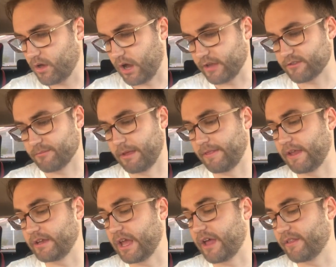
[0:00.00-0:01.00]
Awesome. And
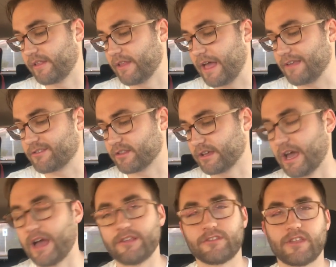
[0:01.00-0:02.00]
then, yeah, and then lastly,
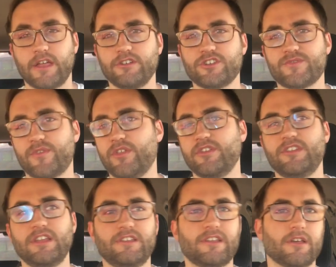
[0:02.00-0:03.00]
guys, then just for the
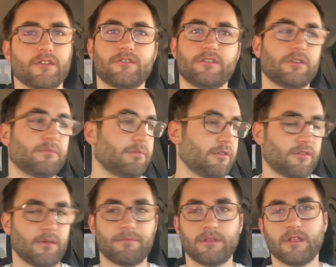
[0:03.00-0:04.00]
details, you can put
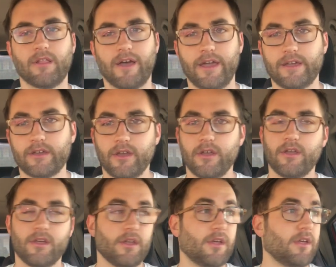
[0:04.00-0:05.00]
something like,
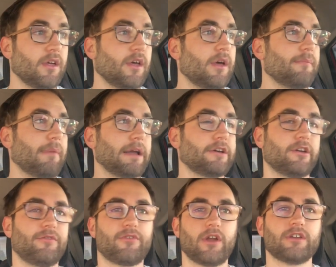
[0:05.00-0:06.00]
my
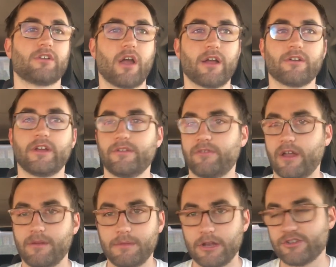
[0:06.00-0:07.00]
good friend Gregory
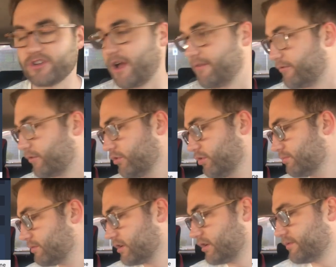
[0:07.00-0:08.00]
invited me to drive for
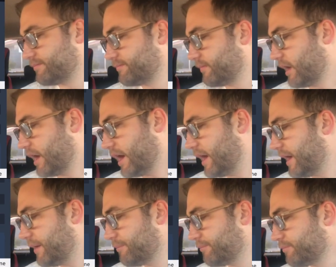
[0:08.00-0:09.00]
Uber,
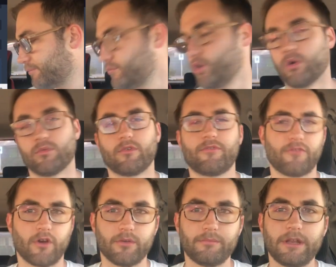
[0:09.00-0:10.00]
um, or
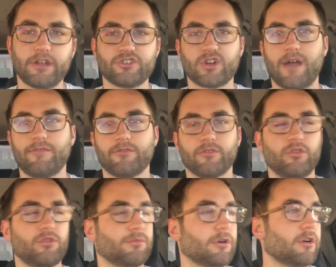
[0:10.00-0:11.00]
referred me to drive for
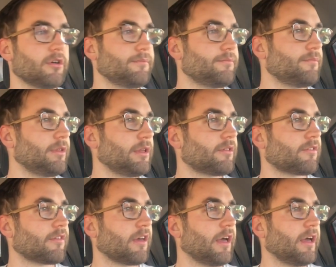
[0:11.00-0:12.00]
Uber. You
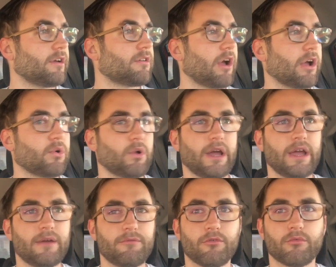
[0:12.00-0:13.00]
could say, Greg
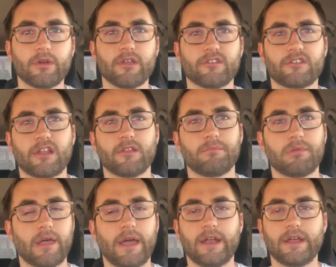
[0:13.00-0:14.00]
Wave, the realest on the
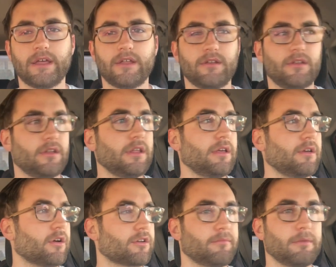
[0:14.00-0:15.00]
planet, he
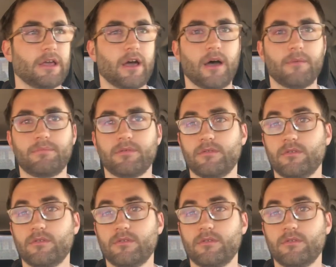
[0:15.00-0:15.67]
hooked me up.